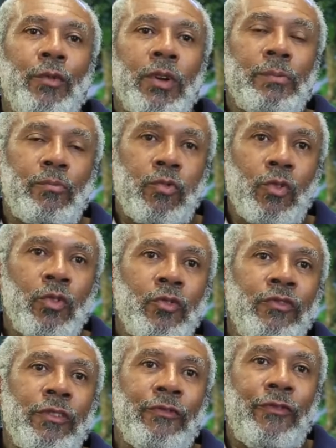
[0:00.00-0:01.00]
to
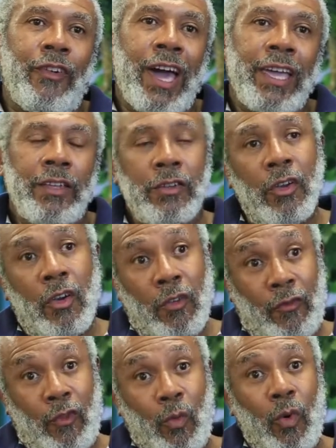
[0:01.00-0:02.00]
improve and fight
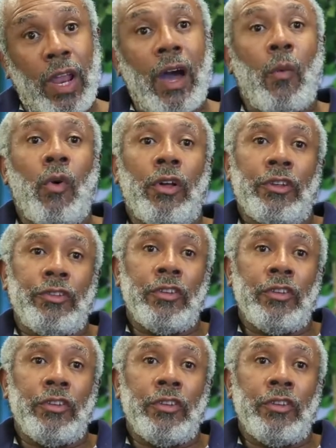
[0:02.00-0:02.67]
for what I want to